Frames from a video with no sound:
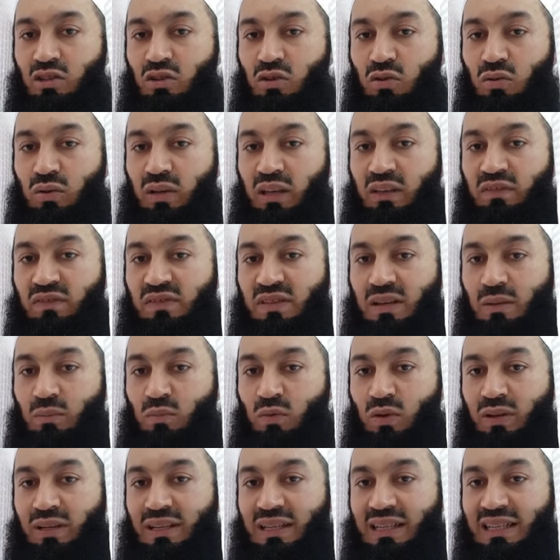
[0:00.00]
you know, if
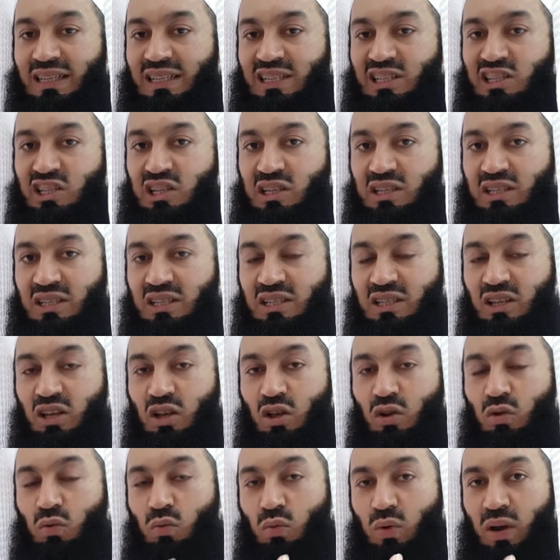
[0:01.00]
someone is just
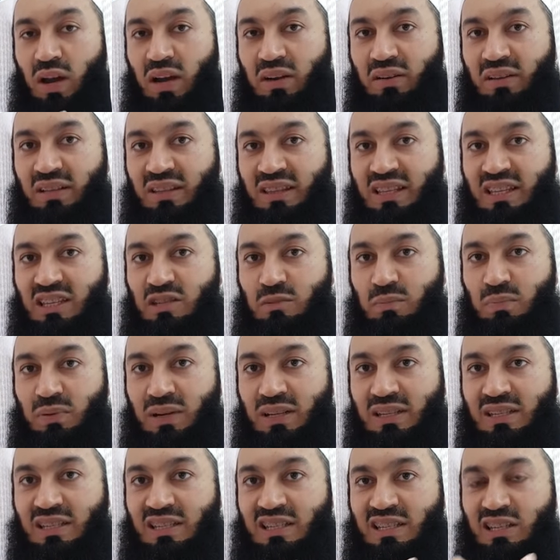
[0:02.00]
wearing these
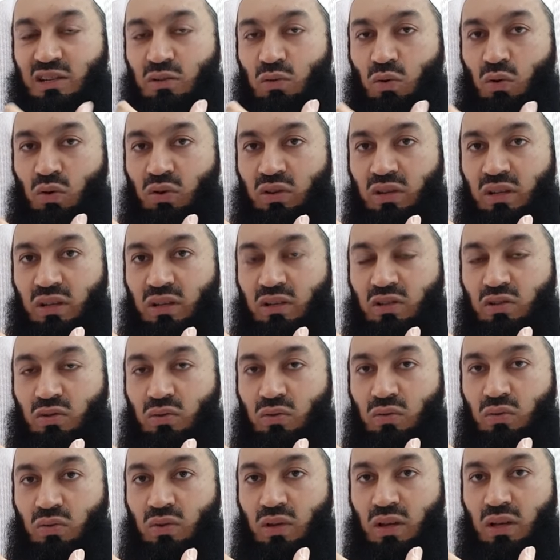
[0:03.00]
braces in order
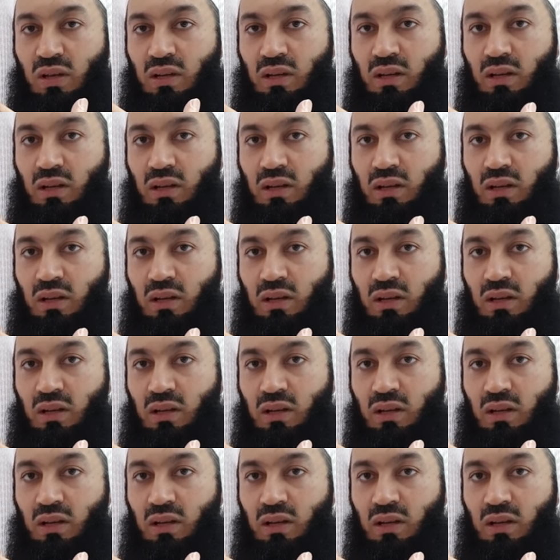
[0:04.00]
to